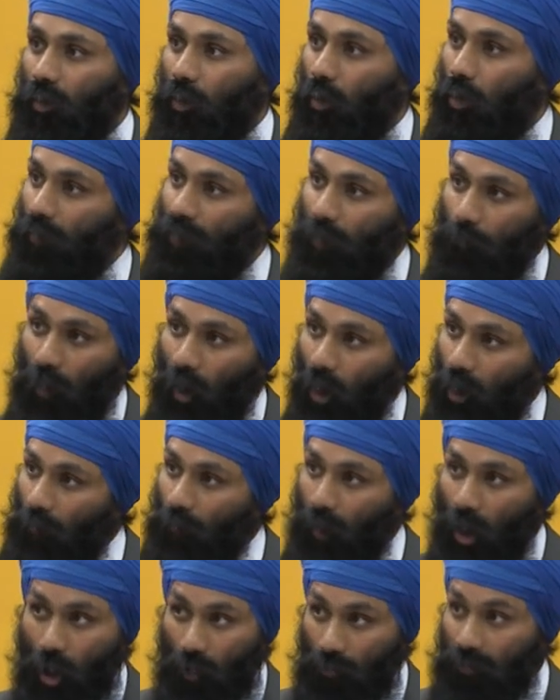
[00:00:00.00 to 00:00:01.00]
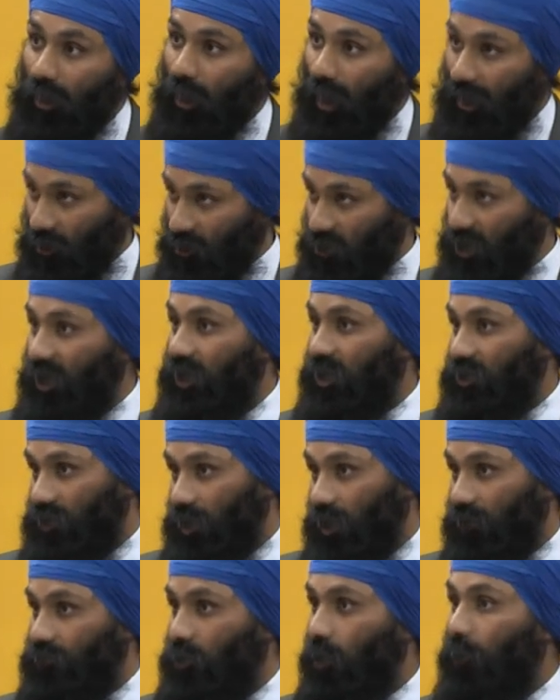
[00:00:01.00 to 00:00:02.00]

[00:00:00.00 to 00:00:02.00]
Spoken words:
Like you say yourself,